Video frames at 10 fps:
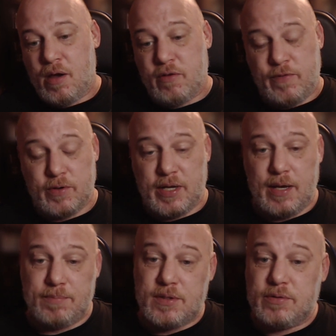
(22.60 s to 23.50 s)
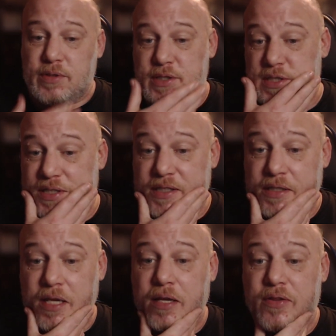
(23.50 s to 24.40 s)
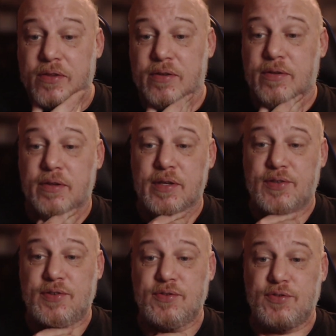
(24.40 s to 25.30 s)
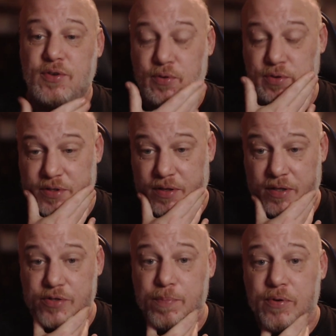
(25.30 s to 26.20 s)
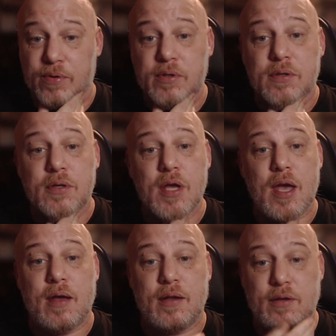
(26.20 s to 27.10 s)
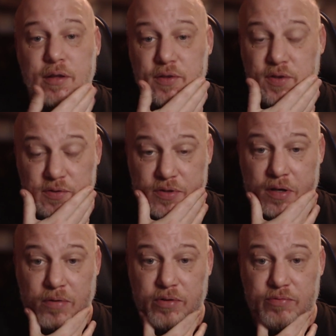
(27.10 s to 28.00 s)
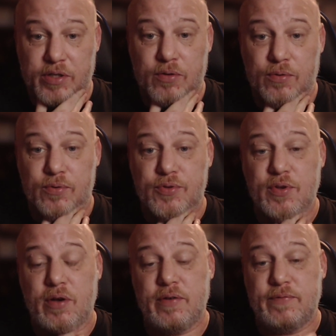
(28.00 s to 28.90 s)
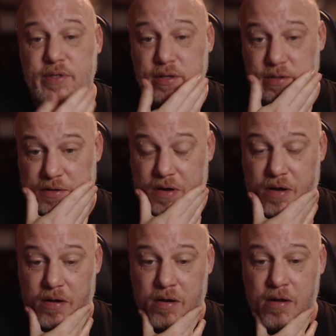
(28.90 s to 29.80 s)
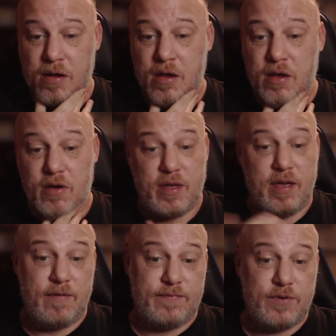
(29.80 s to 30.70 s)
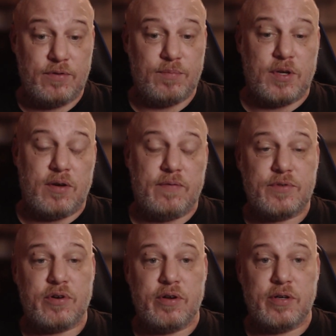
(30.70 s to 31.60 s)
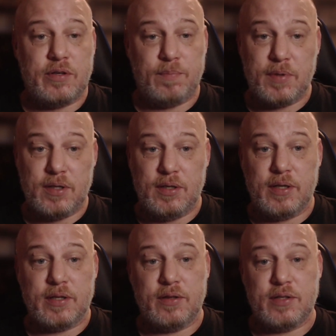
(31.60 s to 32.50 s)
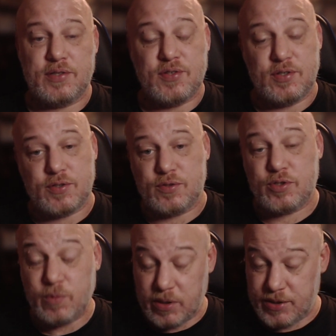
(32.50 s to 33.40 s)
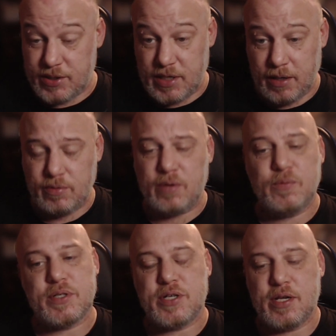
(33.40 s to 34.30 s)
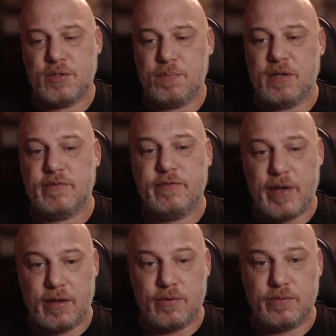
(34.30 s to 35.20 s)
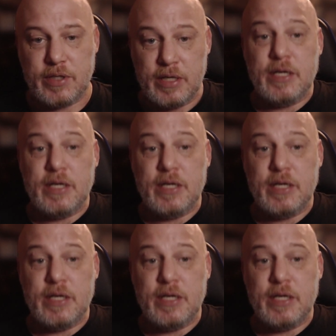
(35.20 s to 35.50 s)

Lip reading: find it absolutely silly that this has got to this point, and this is the only recourse I've done. I've tried appealing the decision twice now, which has been failed.